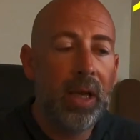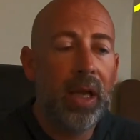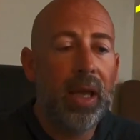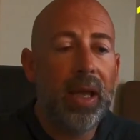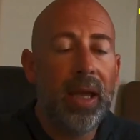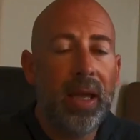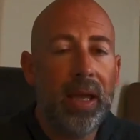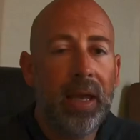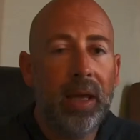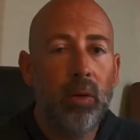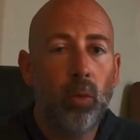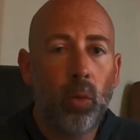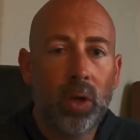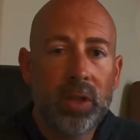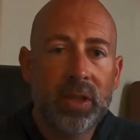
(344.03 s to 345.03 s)

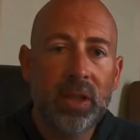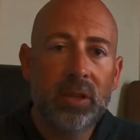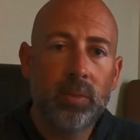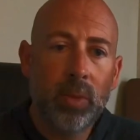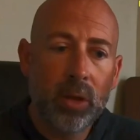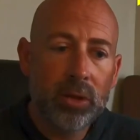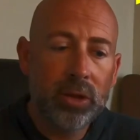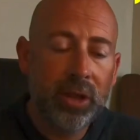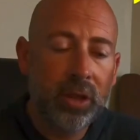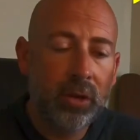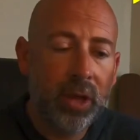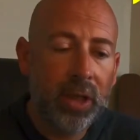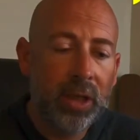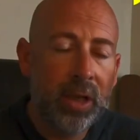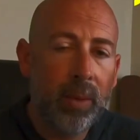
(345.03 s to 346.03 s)
and once it's mostly
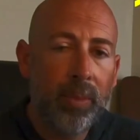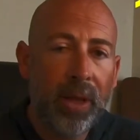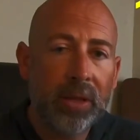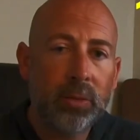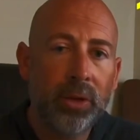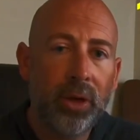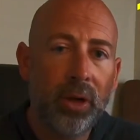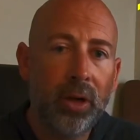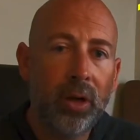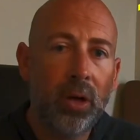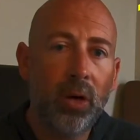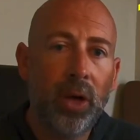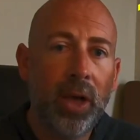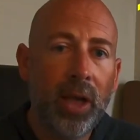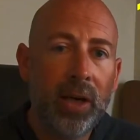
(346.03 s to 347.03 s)
greened up, that's when you're gonna
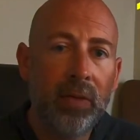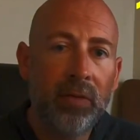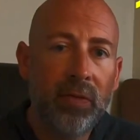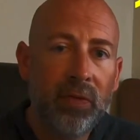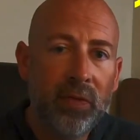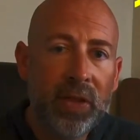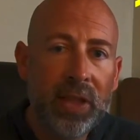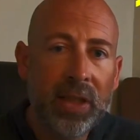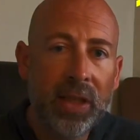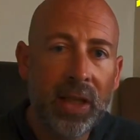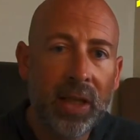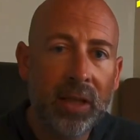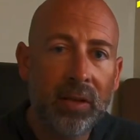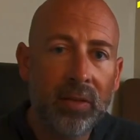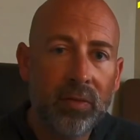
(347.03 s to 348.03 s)
go ahead and feed
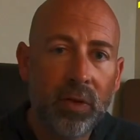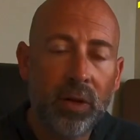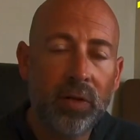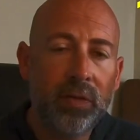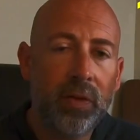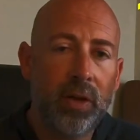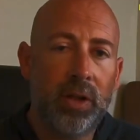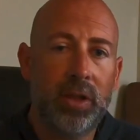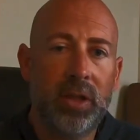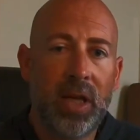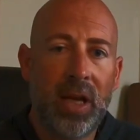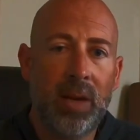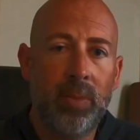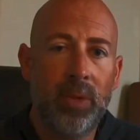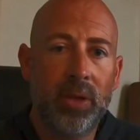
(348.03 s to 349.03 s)
it for the first
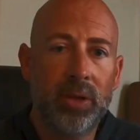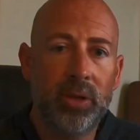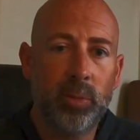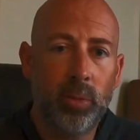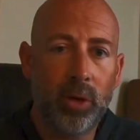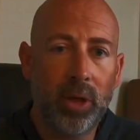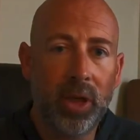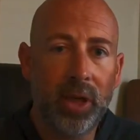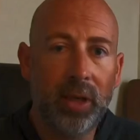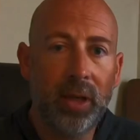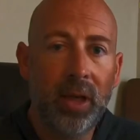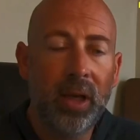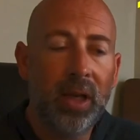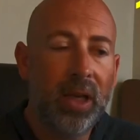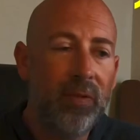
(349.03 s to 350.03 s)
time this spring.
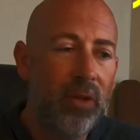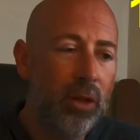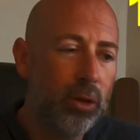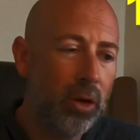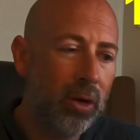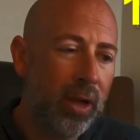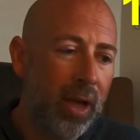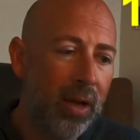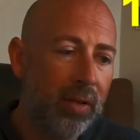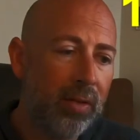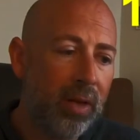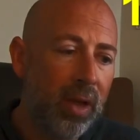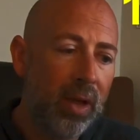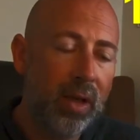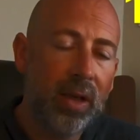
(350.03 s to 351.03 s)
If you throw
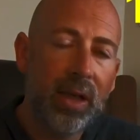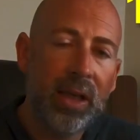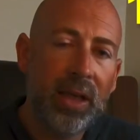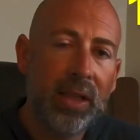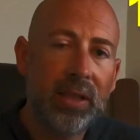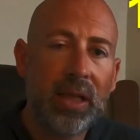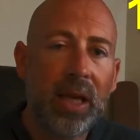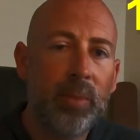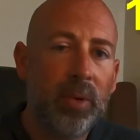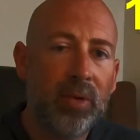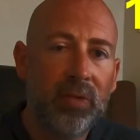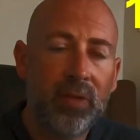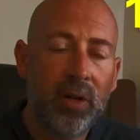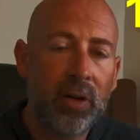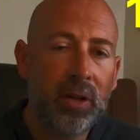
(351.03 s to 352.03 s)
down any type
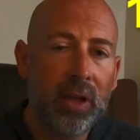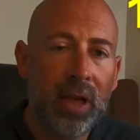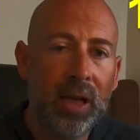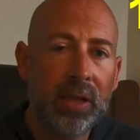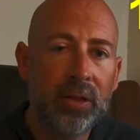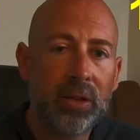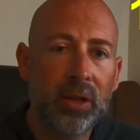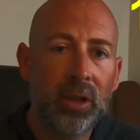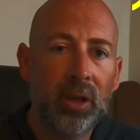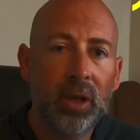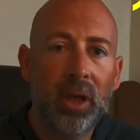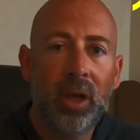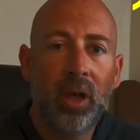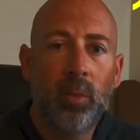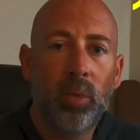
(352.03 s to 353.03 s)
of fertilizer
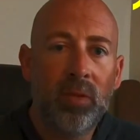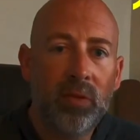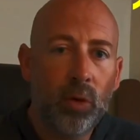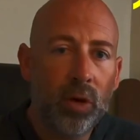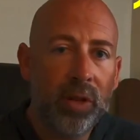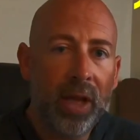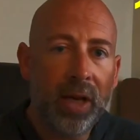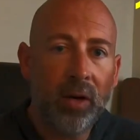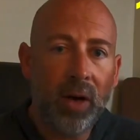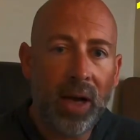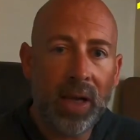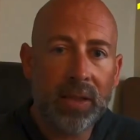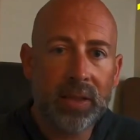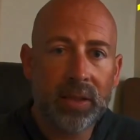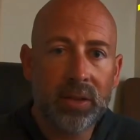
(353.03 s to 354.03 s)
before that
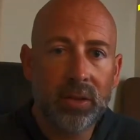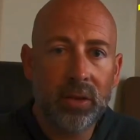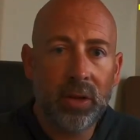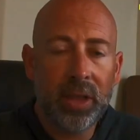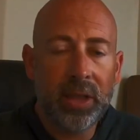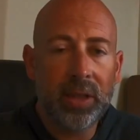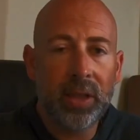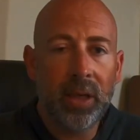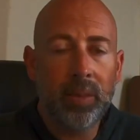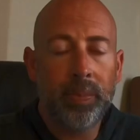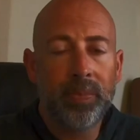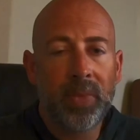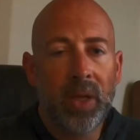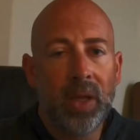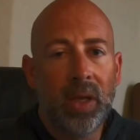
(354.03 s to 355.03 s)
grass is greened
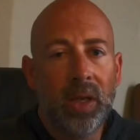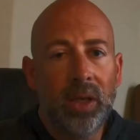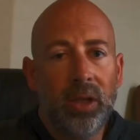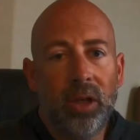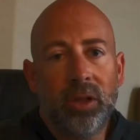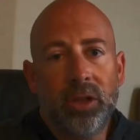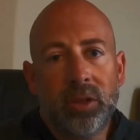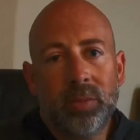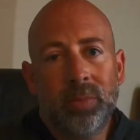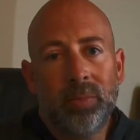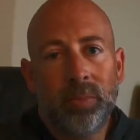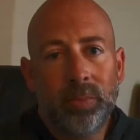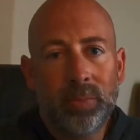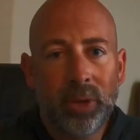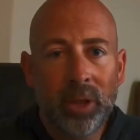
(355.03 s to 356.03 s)
up, you're just
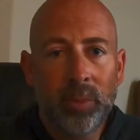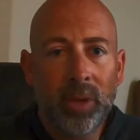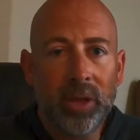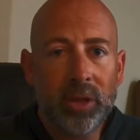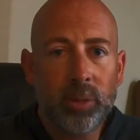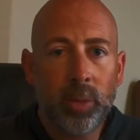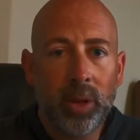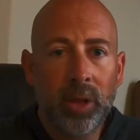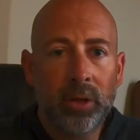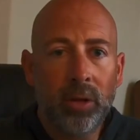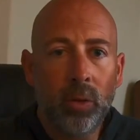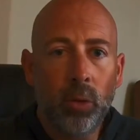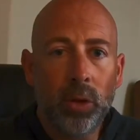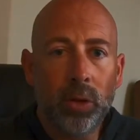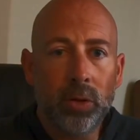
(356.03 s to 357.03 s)
pretty much spinning your
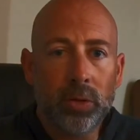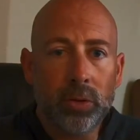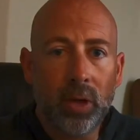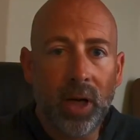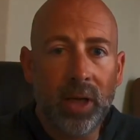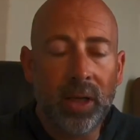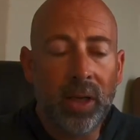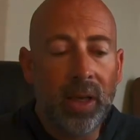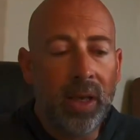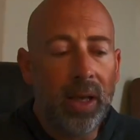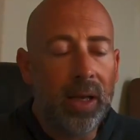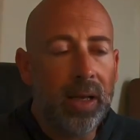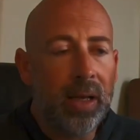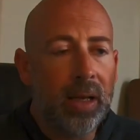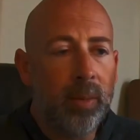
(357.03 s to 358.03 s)
wheels, right?
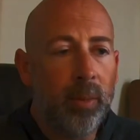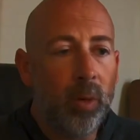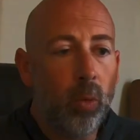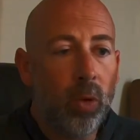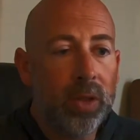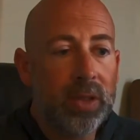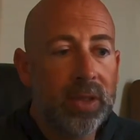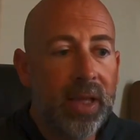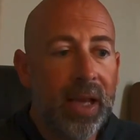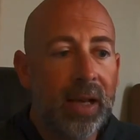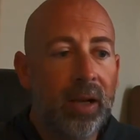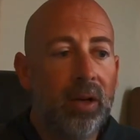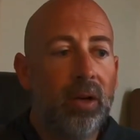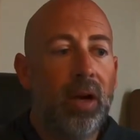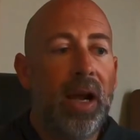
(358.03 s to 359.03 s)
But once
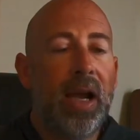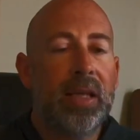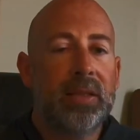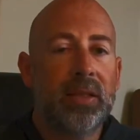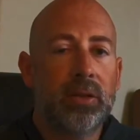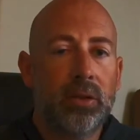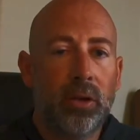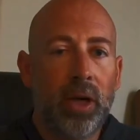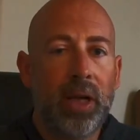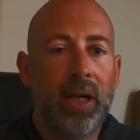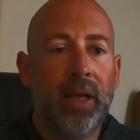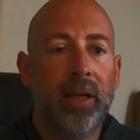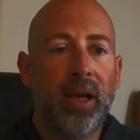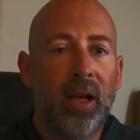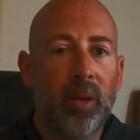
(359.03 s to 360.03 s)
that grass is
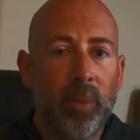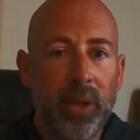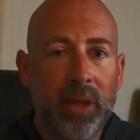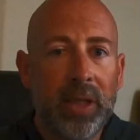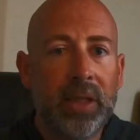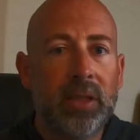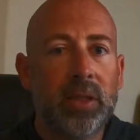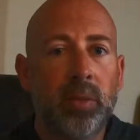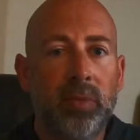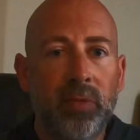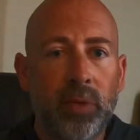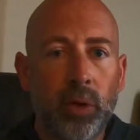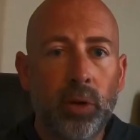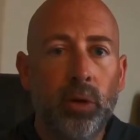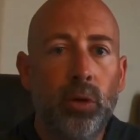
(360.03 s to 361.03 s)
greening up, it needs some
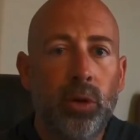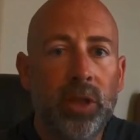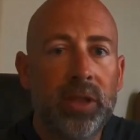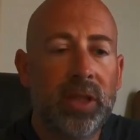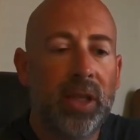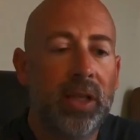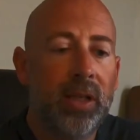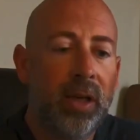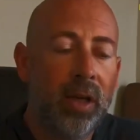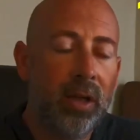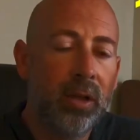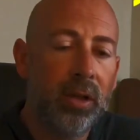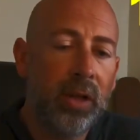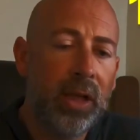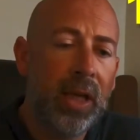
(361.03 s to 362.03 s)
food, it's getting
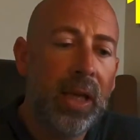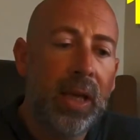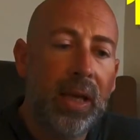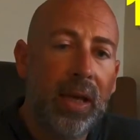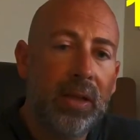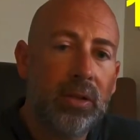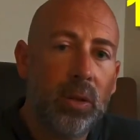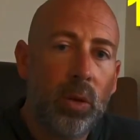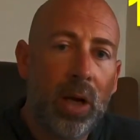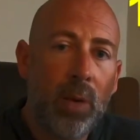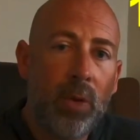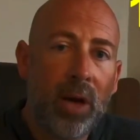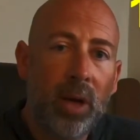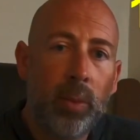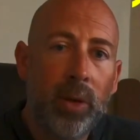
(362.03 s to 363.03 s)
hungry. And so what I
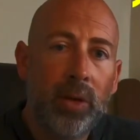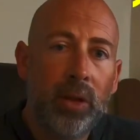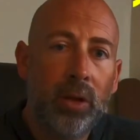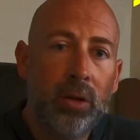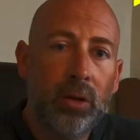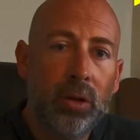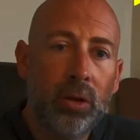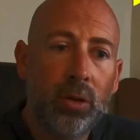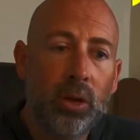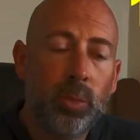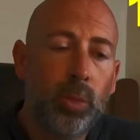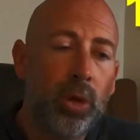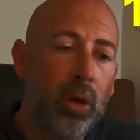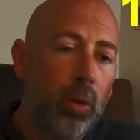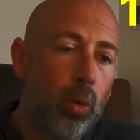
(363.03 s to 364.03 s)
recommend that you do is
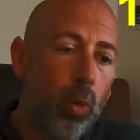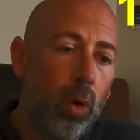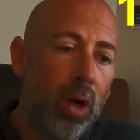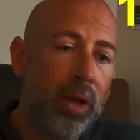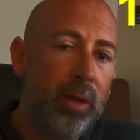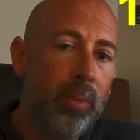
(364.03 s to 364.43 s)
put 1